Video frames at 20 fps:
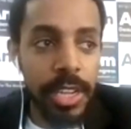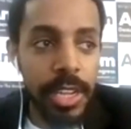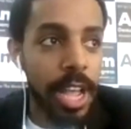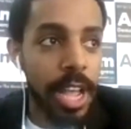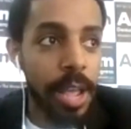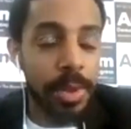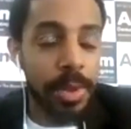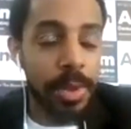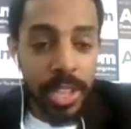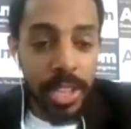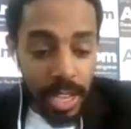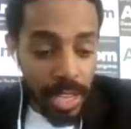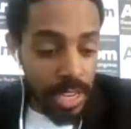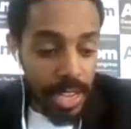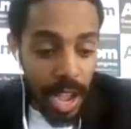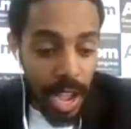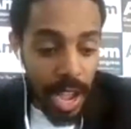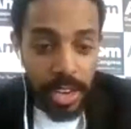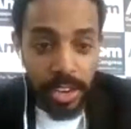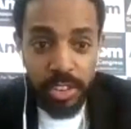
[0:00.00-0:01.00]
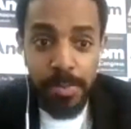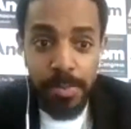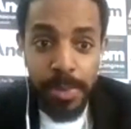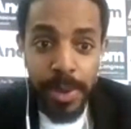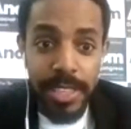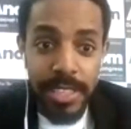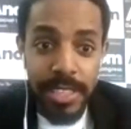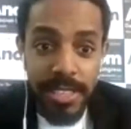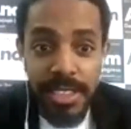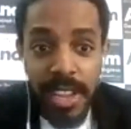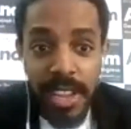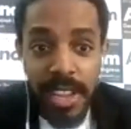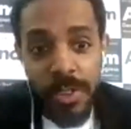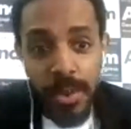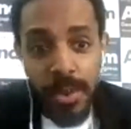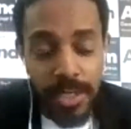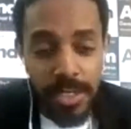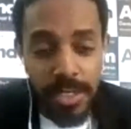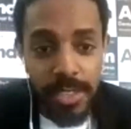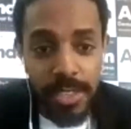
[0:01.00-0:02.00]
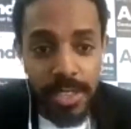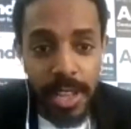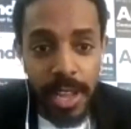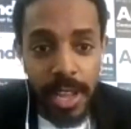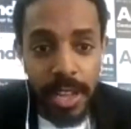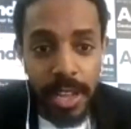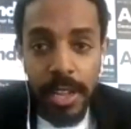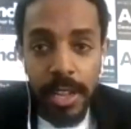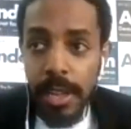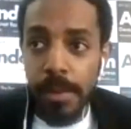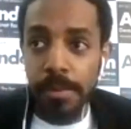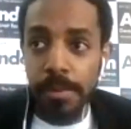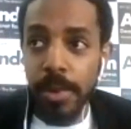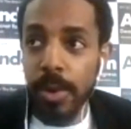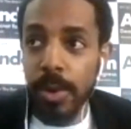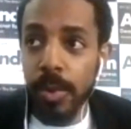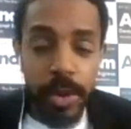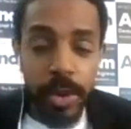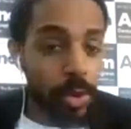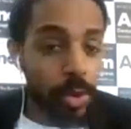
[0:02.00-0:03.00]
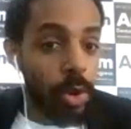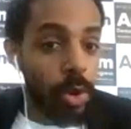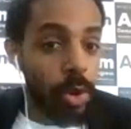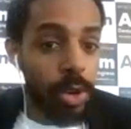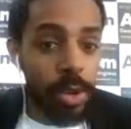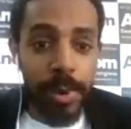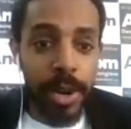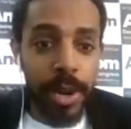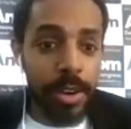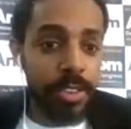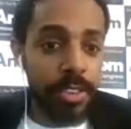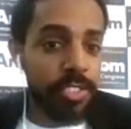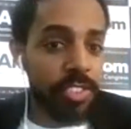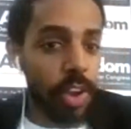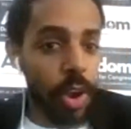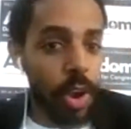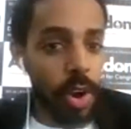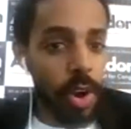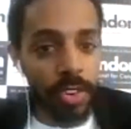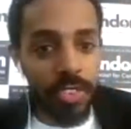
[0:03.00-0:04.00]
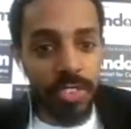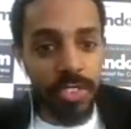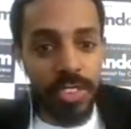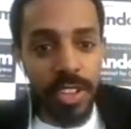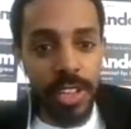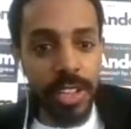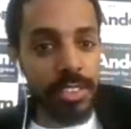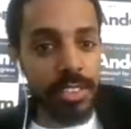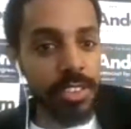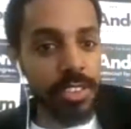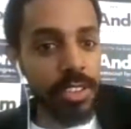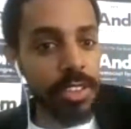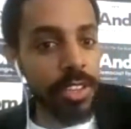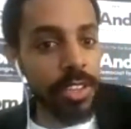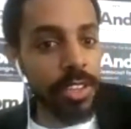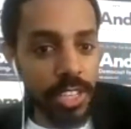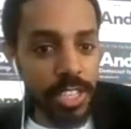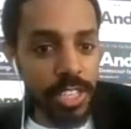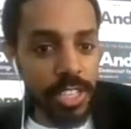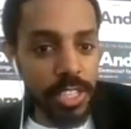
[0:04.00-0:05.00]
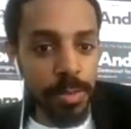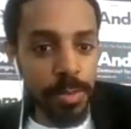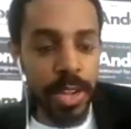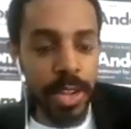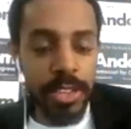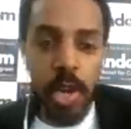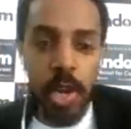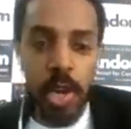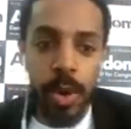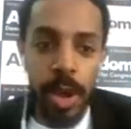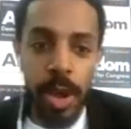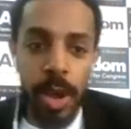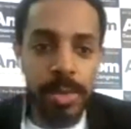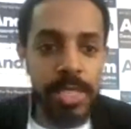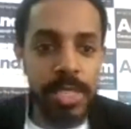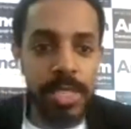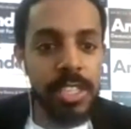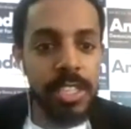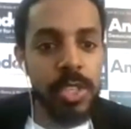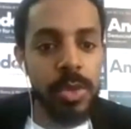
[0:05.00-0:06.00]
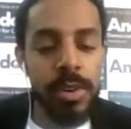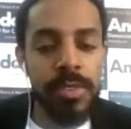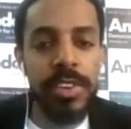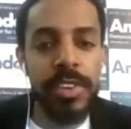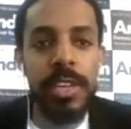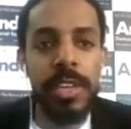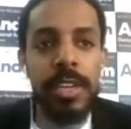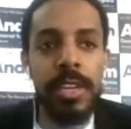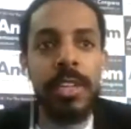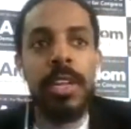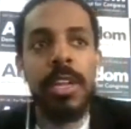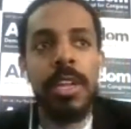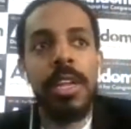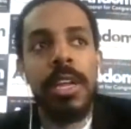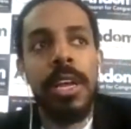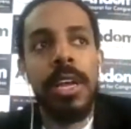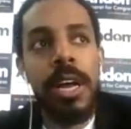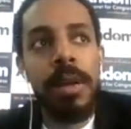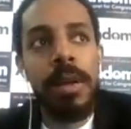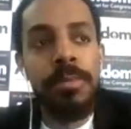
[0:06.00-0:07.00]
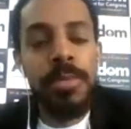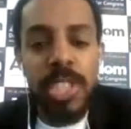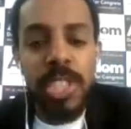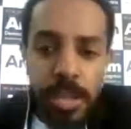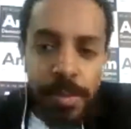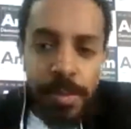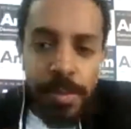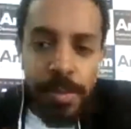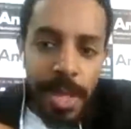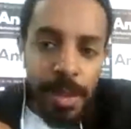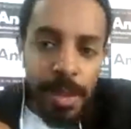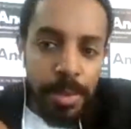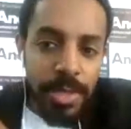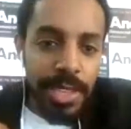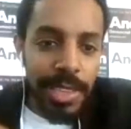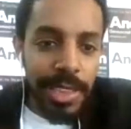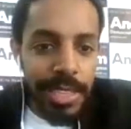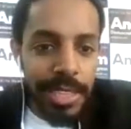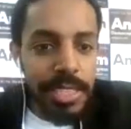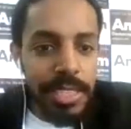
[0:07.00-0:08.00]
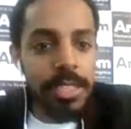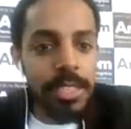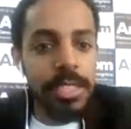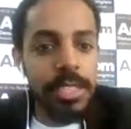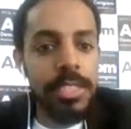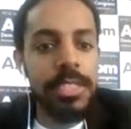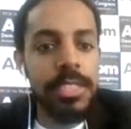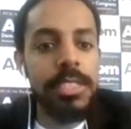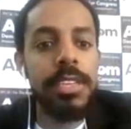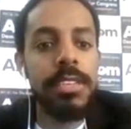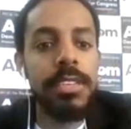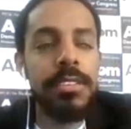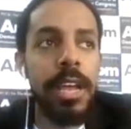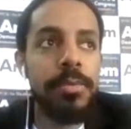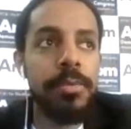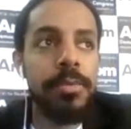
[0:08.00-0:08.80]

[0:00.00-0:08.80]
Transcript: I mean, in Yonkers by itself, you can see that. But when you go compare Scarsdale to the Northeast Bronx, Co-op City to Riverdale, just to be able to listen takes time.